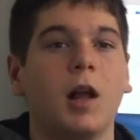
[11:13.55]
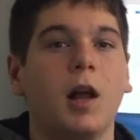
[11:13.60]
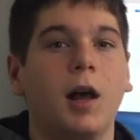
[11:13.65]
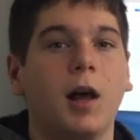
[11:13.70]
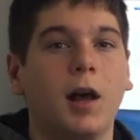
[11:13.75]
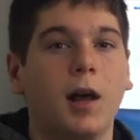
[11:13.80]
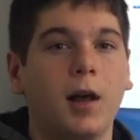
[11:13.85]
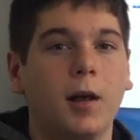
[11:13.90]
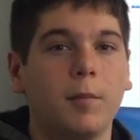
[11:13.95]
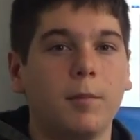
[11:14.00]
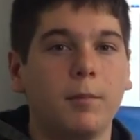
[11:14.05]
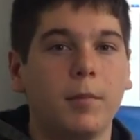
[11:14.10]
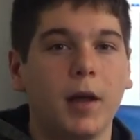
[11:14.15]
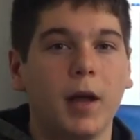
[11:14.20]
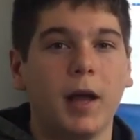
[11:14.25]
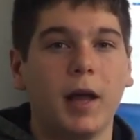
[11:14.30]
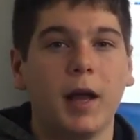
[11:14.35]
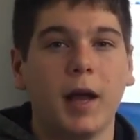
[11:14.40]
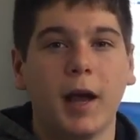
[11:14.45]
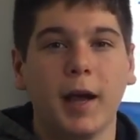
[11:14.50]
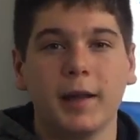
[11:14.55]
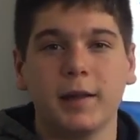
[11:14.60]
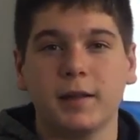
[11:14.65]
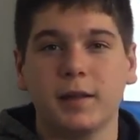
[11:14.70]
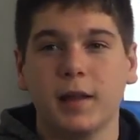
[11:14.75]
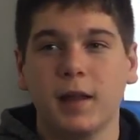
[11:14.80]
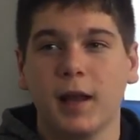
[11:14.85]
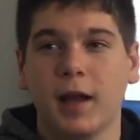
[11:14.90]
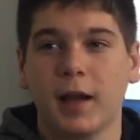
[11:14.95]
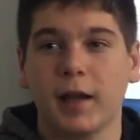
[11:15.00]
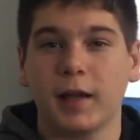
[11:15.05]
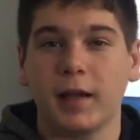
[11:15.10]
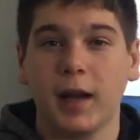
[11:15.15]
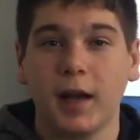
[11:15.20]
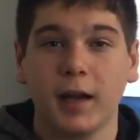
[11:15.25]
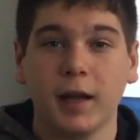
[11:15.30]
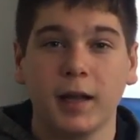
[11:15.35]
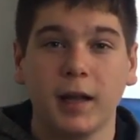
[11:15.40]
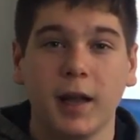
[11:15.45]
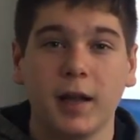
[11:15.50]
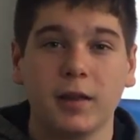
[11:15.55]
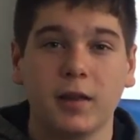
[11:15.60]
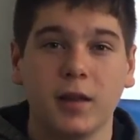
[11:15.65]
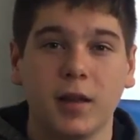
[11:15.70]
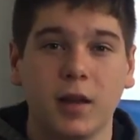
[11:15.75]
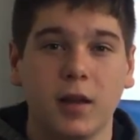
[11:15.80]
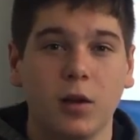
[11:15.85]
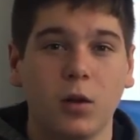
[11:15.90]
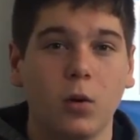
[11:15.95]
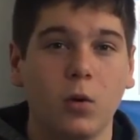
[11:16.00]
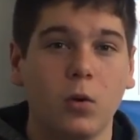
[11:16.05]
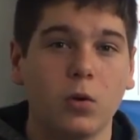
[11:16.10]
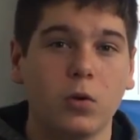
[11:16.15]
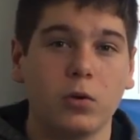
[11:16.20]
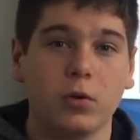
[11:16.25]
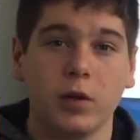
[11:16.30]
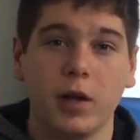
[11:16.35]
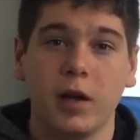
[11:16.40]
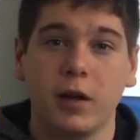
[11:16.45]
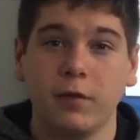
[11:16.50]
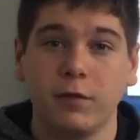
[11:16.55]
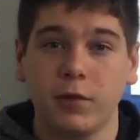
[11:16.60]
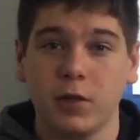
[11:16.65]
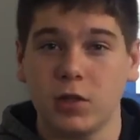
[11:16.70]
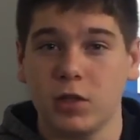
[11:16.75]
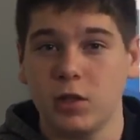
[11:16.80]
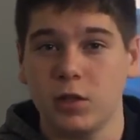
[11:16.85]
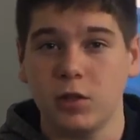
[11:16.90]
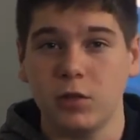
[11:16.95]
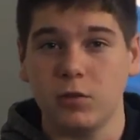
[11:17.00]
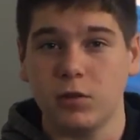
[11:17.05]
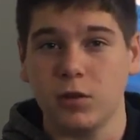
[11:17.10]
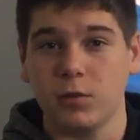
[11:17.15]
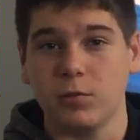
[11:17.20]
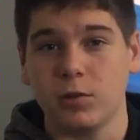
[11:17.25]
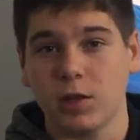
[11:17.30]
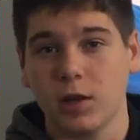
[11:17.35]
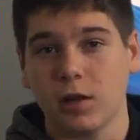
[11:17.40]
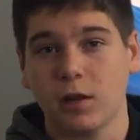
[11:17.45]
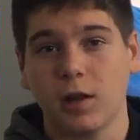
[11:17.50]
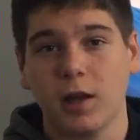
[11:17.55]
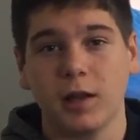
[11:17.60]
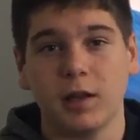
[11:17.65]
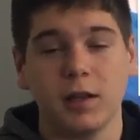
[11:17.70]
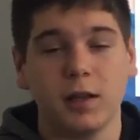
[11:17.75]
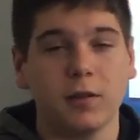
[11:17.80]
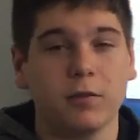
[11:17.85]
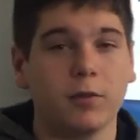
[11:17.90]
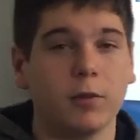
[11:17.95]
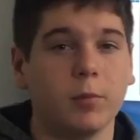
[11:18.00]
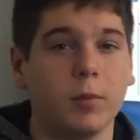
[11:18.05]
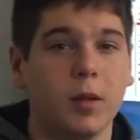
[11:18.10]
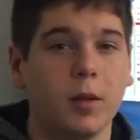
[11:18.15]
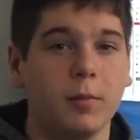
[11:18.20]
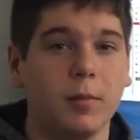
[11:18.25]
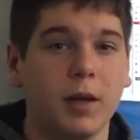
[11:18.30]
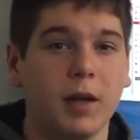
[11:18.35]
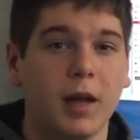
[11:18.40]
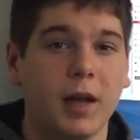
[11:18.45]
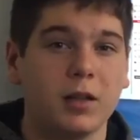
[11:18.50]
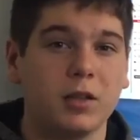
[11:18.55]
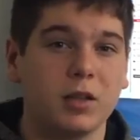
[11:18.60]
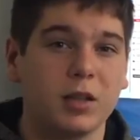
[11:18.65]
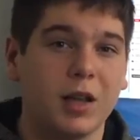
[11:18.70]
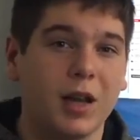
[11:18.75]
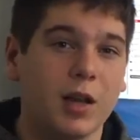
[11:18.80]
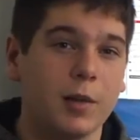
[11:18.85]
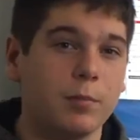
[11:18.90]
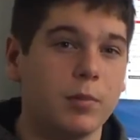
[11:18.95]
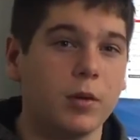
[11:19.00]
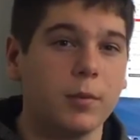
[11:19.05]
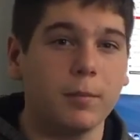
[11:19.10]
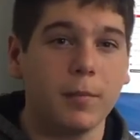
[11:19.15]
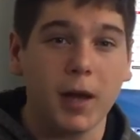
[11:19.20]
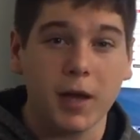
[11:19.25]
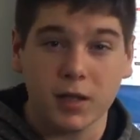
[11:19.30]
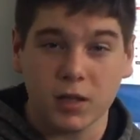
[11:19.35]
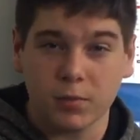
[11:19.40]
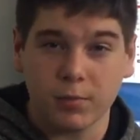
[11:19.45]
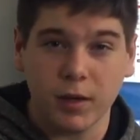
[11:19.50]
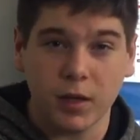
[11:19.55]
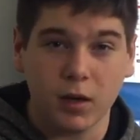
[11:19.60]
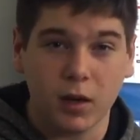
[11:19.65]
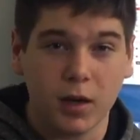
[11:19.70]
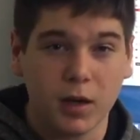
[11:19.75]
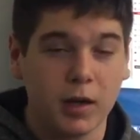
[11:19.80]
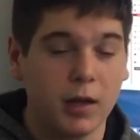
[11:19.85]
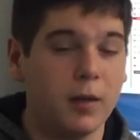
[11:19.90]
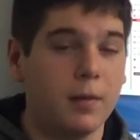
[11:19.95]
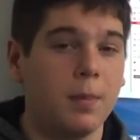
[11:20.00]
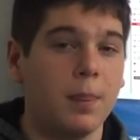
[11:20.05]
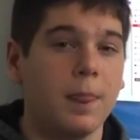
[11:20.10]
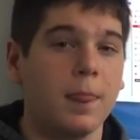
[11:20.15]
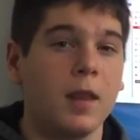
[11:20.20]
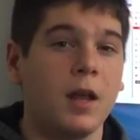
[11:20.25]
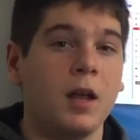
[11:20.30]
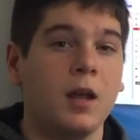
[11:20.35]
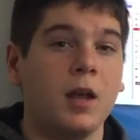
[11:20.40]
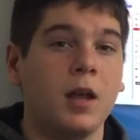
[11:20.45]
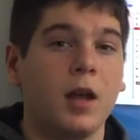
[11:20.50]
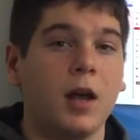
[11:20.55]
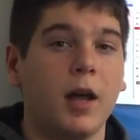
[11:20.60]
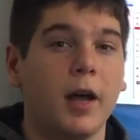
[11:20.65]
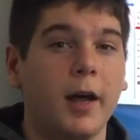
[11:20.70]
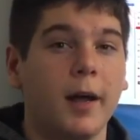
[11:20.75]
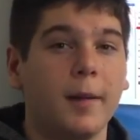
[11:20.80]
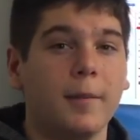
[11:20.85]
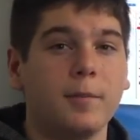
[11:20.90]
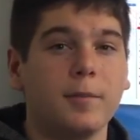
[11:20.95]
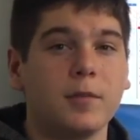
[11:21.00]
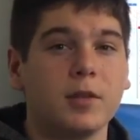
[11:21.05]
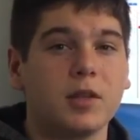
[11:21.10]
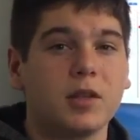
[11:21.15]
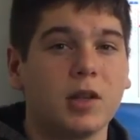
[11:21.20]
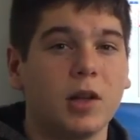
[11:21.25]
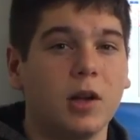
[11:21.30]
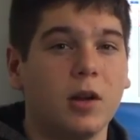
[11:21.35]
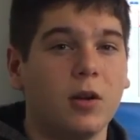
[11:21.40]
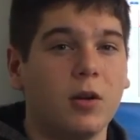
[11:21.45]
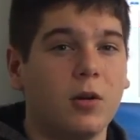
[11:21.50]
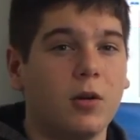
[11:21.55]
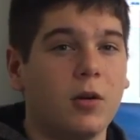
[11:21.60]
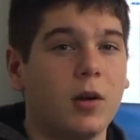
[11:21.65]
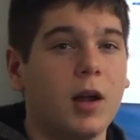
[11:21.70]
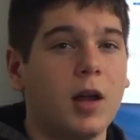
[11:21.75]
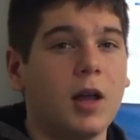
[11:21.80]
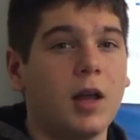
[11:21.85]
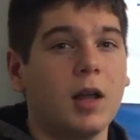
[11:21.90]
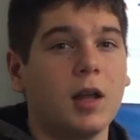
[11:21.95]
But I kind of got the whole creative fishing YouTube channel idea from him, and I just kind of put my spin on it. So